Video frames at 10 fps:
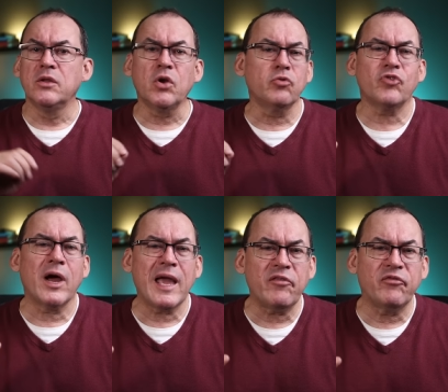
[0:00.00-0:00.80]
Don't
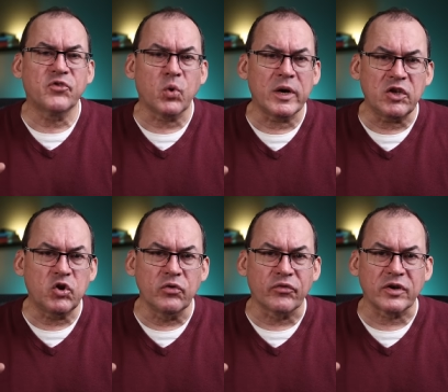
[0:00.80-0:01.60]
try
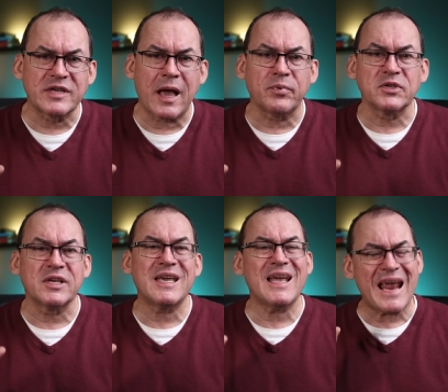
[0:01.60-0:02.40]
f22 for example
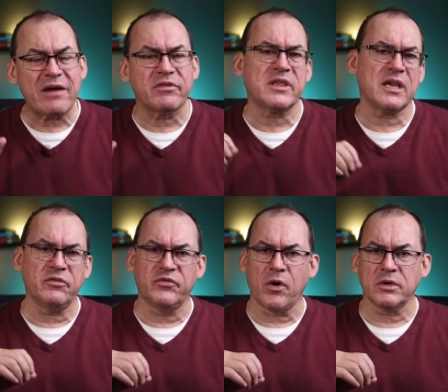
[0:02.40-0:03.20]
to get everything
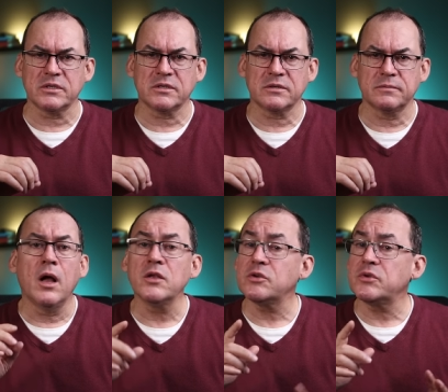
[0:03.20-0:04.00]
in focus.
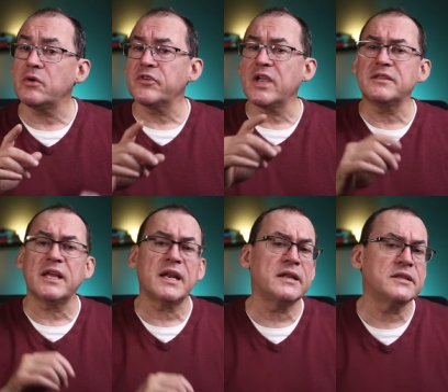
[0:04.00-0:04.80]
Also don't forget
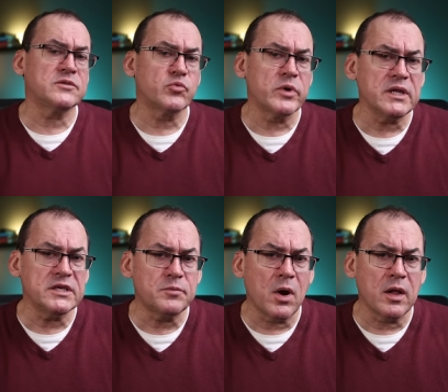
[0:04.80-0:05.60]
that at these
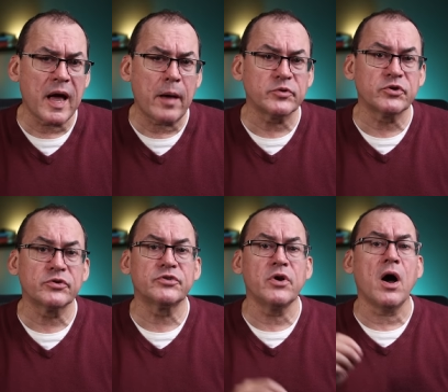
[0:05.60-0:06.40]
really small
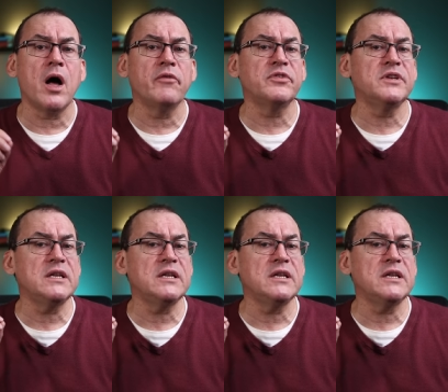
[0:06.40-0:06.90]
apertures you often